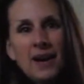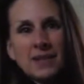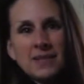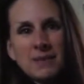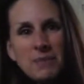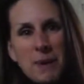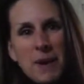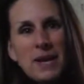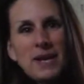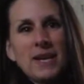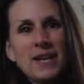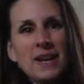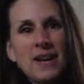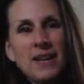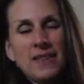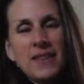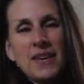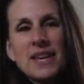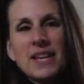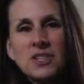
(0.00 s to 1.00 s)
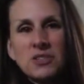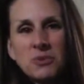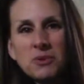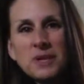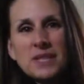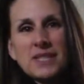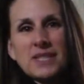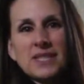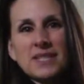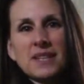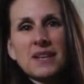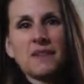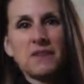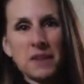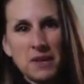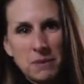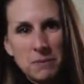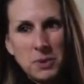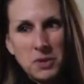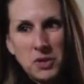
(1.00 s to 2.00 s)
depending on the interest of the
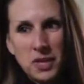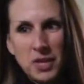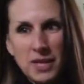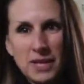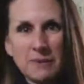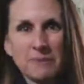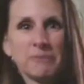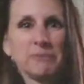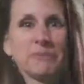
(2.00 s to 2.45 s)
community.